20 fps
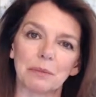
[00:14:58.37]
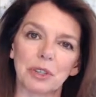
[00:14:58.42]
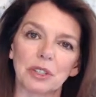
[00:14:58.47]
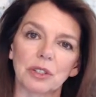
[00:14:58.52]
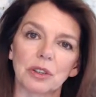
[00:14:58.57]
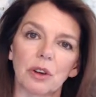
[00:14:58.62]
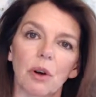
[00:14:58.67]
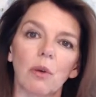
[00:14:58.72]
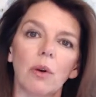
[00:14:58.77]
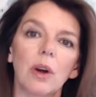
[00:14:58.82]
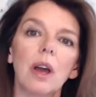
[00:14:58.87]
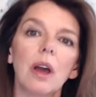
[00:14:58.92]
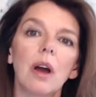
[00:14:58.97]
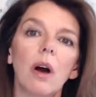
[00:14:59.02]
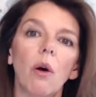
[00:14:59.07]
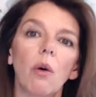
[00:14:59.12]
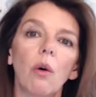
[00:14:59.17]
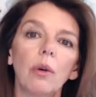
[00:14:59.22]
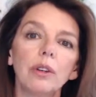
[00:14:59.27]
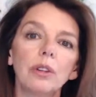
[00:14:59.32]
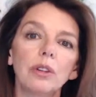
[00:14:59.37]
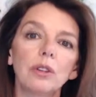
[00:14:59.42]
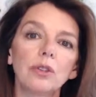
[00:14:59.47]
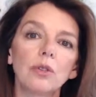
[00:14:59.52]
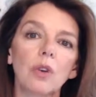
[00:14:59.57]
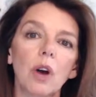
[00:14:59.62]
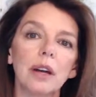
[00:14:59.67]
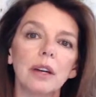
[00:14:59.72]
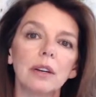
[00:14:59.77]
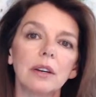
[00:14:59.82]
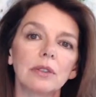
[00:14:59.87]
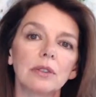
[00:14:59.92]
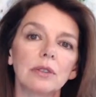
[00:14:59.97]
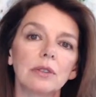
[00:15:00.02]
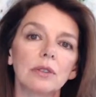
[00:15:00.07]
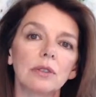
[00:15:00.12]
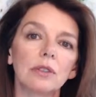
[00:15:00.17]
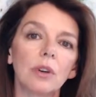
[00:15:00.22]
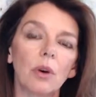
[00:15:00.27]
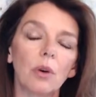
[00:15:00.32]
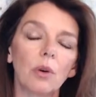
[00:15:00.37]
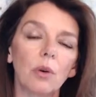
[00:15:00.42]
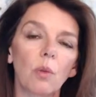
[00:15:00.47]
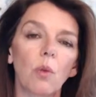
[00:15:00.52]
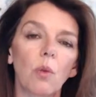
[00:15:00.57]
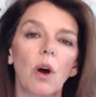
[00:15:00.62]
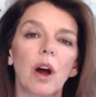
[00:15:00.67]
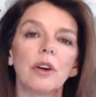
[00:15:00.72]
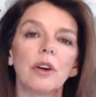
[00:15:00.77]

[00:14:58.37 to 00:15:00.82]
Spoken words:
So always try to go to one or